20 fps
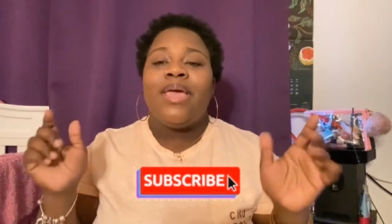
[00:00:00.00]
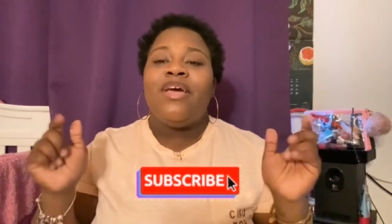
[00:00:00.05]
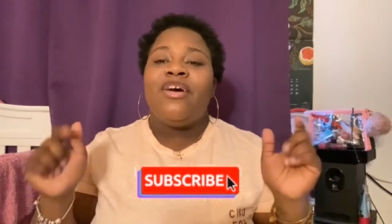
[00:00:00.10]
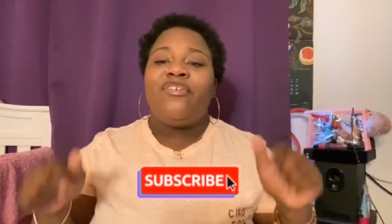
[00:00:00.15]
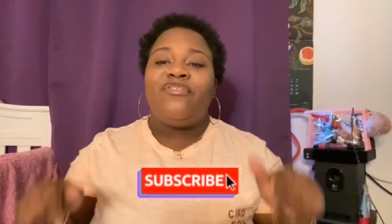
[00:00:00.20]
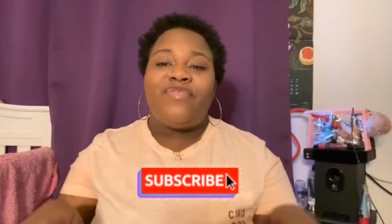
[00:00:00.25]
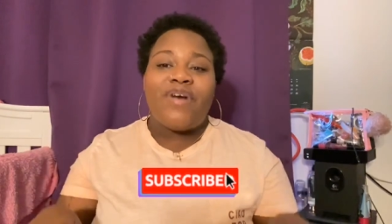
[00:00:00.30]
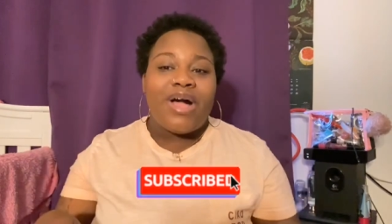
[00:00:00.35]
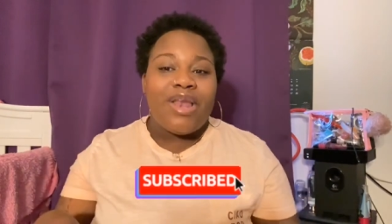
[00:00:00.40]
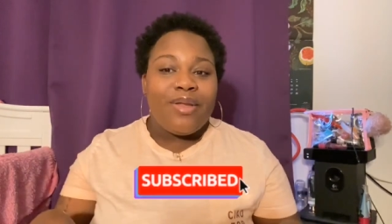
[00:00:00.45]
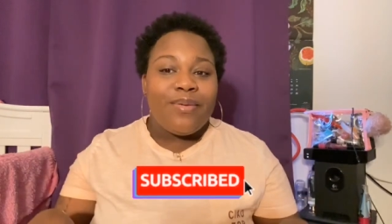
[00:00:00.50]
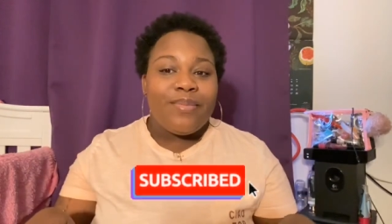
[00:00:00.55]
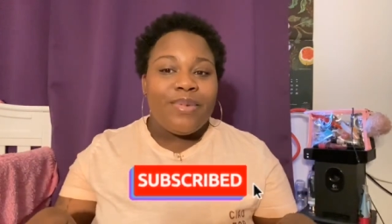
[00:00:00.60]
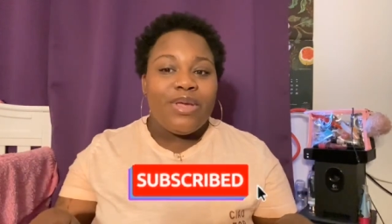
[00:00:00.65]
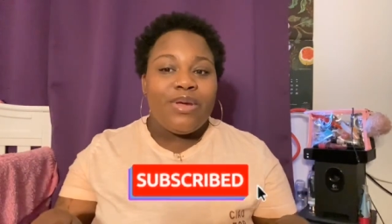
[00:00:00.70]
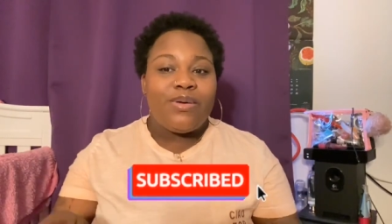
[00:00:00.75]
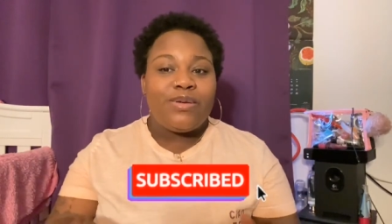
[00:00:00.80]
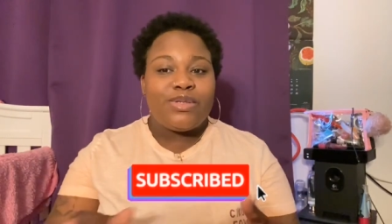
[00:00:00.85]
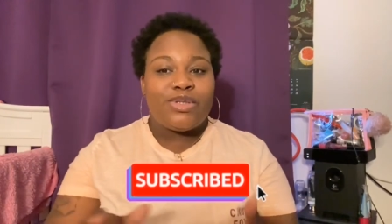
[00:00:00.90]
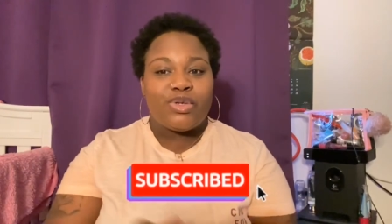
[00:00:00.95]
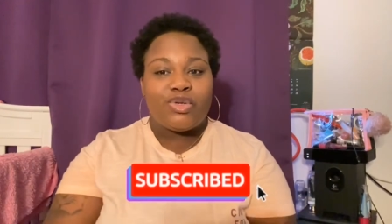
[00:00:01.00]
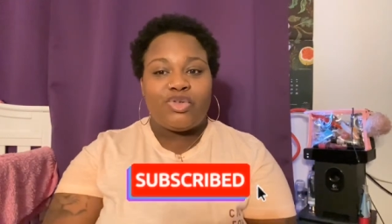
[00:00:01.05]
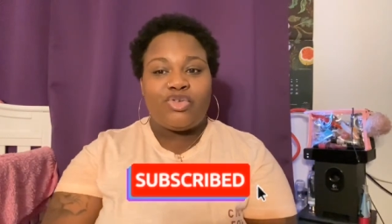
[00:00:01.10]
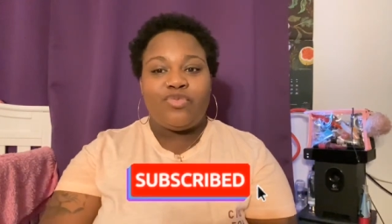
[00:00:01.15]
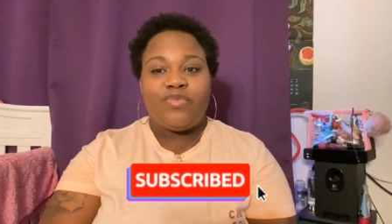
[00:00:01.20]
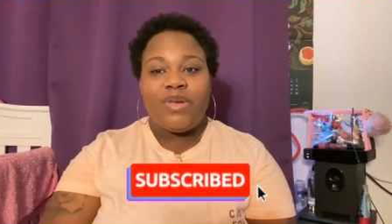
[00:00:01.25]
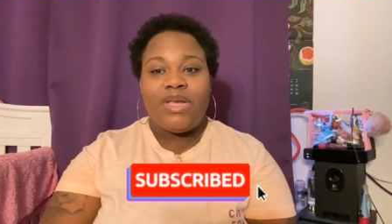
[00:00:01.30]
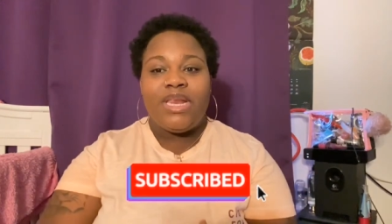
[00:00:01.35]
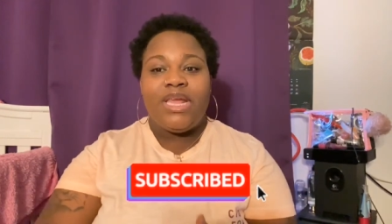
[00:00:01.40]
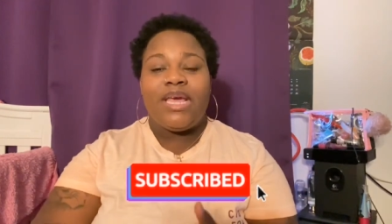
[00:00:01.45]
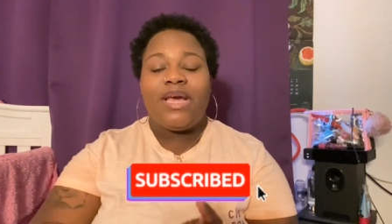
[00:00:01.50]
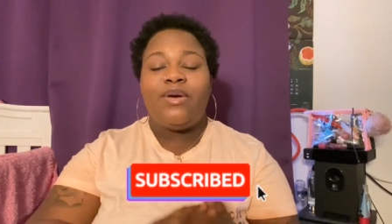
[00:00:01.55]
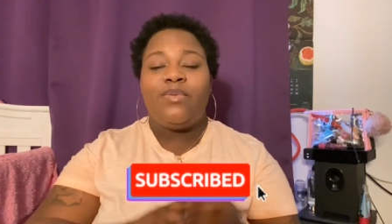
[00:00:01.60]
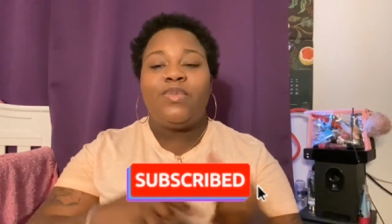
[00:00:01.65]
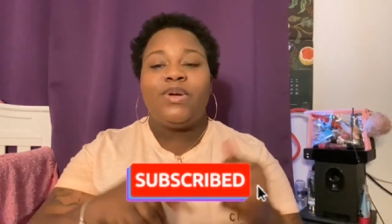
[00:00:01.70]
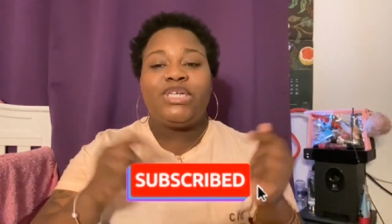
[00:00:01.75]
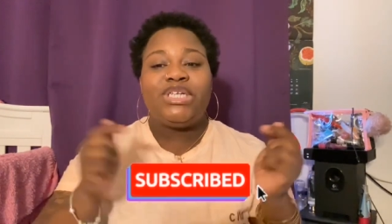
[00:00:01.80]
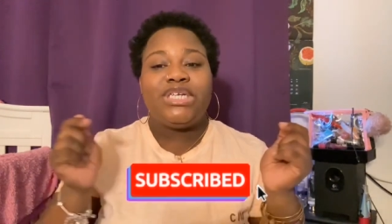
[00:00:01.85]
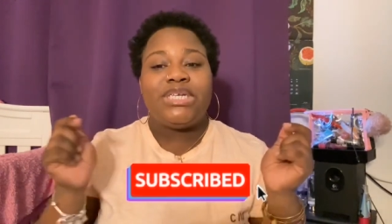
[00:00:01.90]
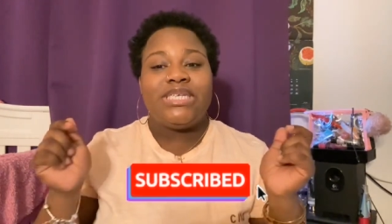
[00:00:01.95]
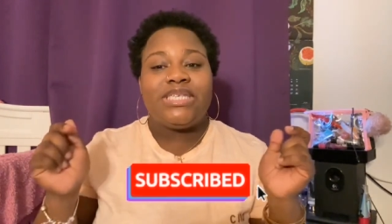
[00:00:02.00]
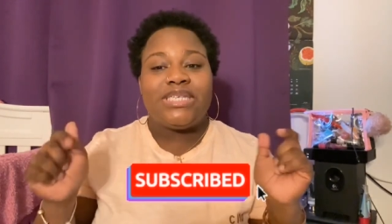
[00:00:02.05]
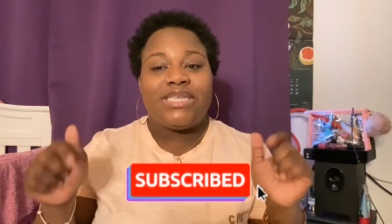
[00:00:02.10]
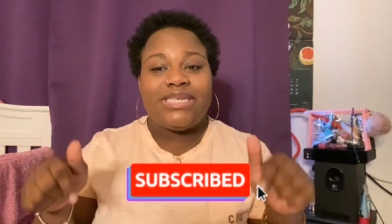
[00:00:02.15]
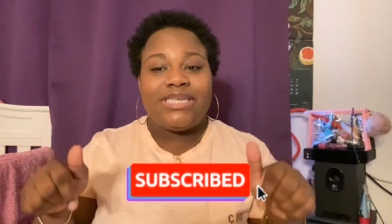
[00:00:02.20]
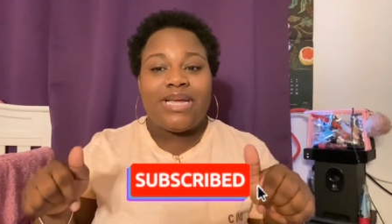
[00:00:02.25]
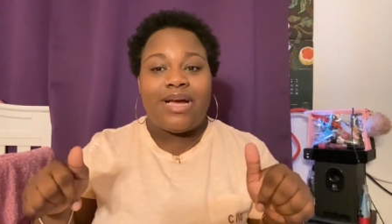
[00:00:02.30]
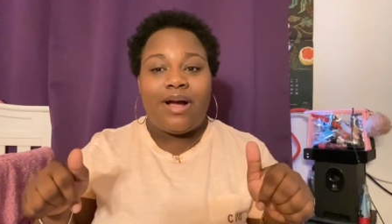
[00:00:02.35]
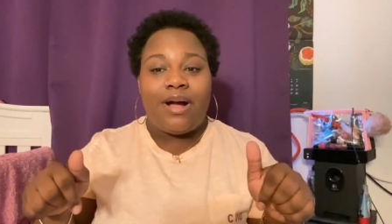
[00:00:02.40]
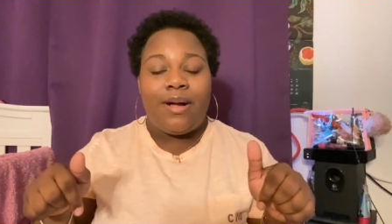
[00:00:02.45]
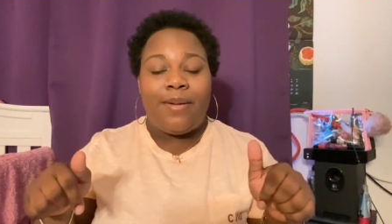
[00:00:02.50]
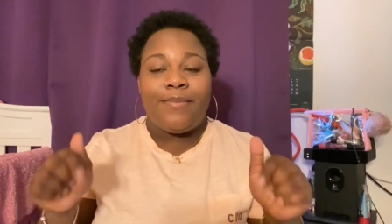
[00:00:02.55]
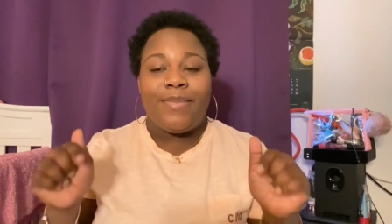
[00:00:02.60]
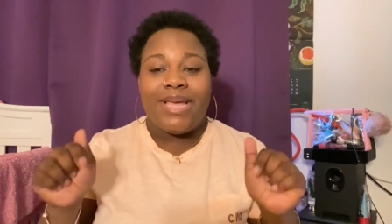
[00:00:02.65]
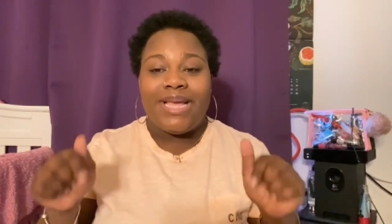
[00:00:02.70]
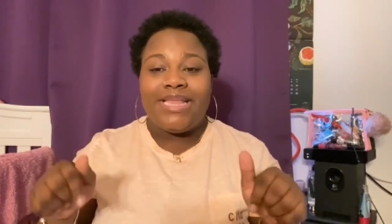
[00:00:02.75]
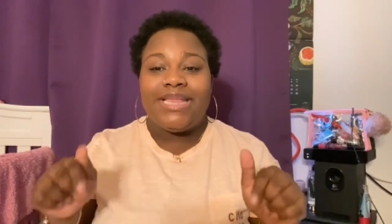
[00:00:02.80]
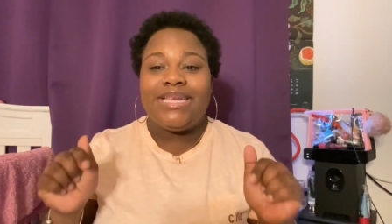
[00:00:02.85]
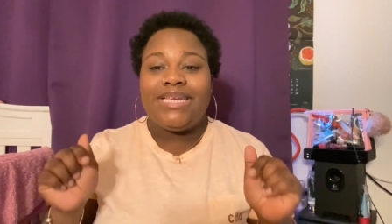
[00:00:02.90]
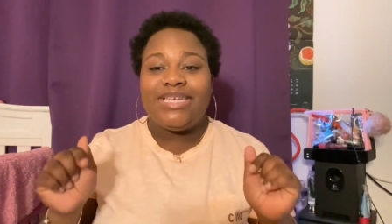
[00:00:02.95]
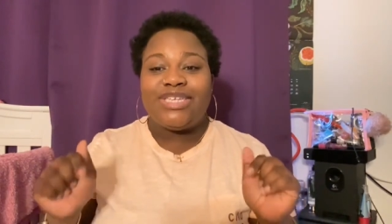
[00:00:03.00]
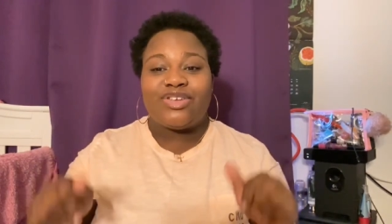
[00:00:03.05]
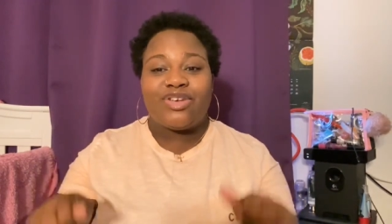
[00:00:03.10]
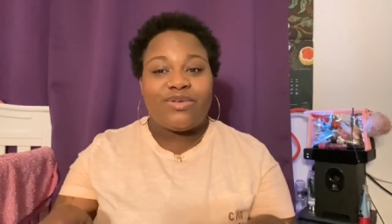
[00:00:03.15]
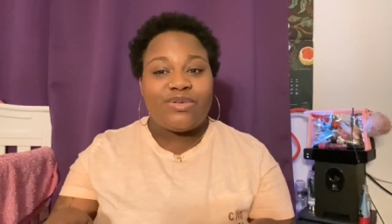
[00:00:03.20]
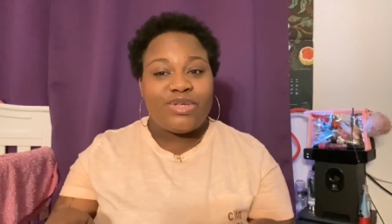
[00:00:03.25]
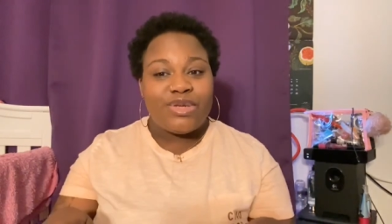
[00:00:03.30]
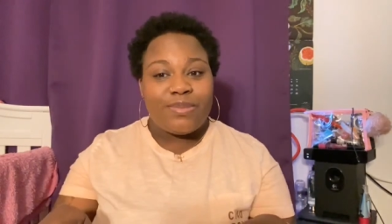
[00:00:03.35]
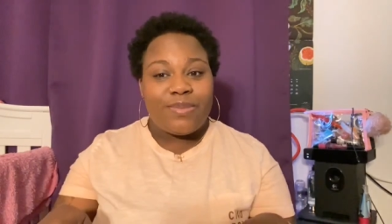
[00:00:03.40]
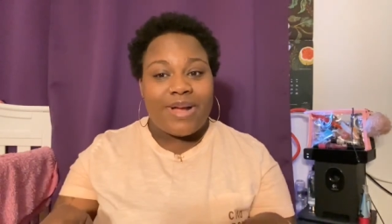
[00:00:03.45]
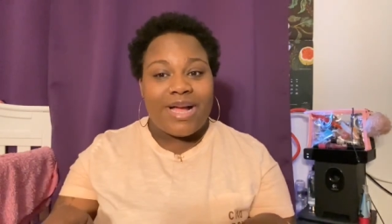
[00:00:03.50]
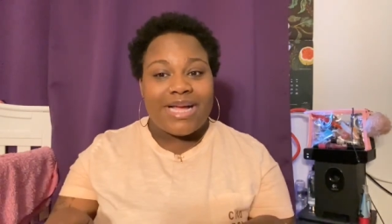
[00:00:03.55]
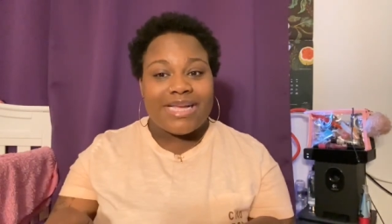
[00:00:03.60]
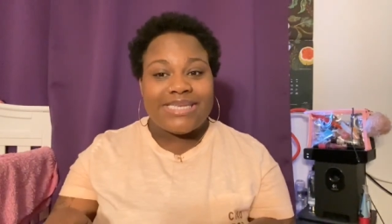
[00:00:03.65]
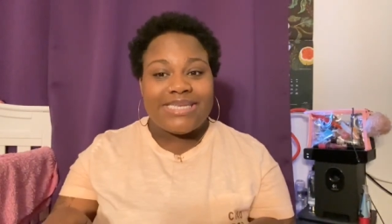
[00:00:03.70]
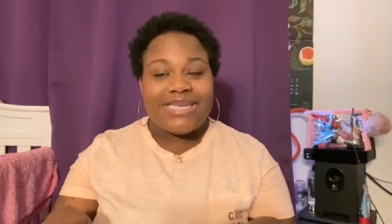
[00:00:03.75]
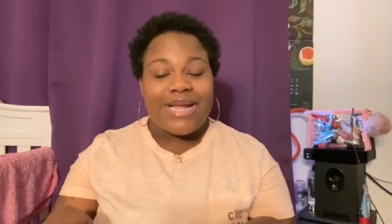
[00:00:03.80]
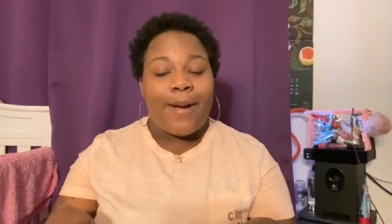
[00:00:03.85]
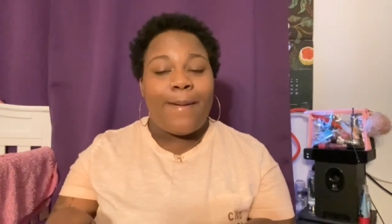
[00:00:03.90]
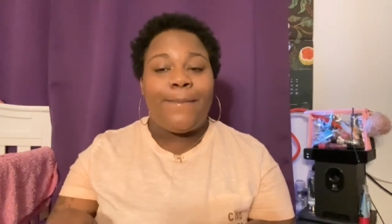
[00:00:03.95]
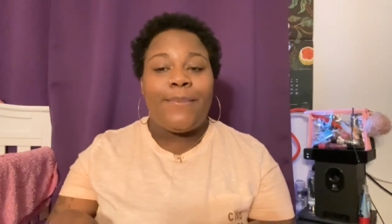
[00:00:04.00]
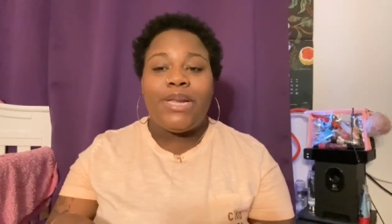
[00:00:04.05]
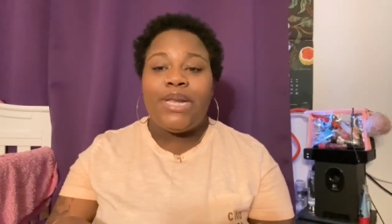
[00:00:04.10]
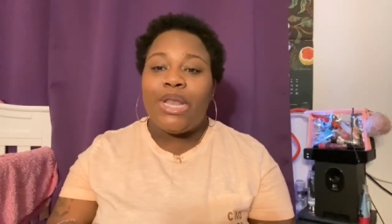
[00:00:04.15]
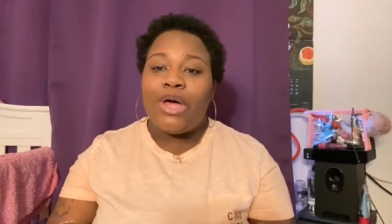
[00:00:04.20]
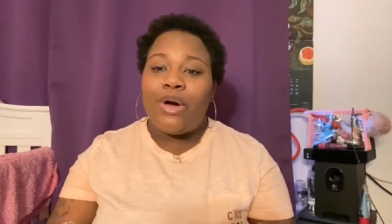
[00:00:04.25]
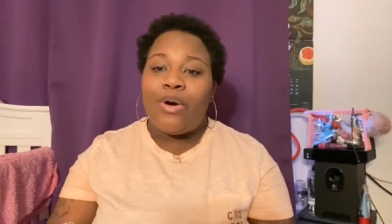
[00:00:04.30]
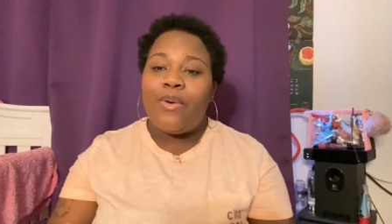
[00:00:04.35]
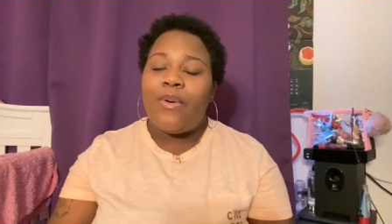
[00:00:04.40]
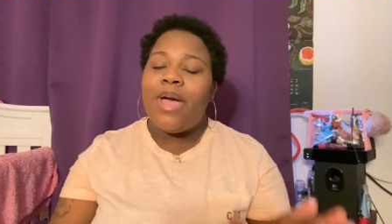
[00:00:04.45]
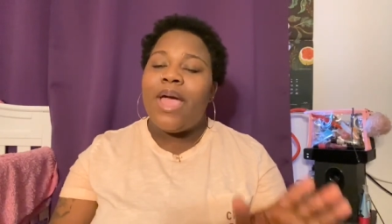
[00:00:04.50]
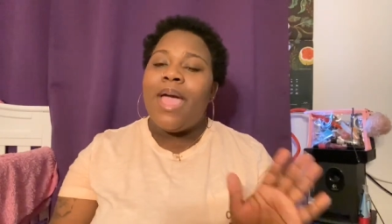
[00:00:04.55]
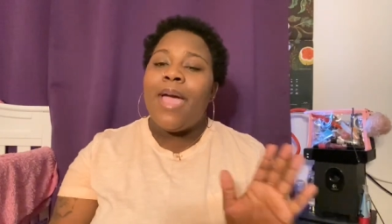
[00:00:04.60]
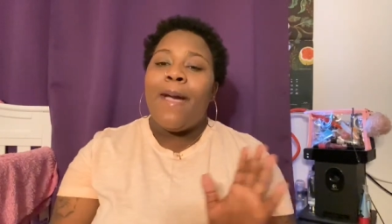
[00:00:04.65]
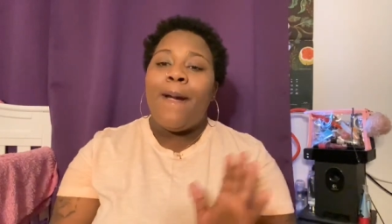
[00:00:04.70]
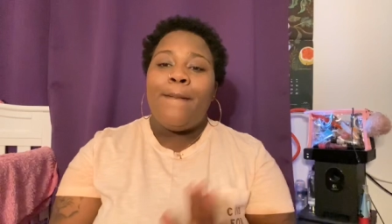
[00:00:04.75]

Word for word: Follow me on social media, which is um, in the description box down below.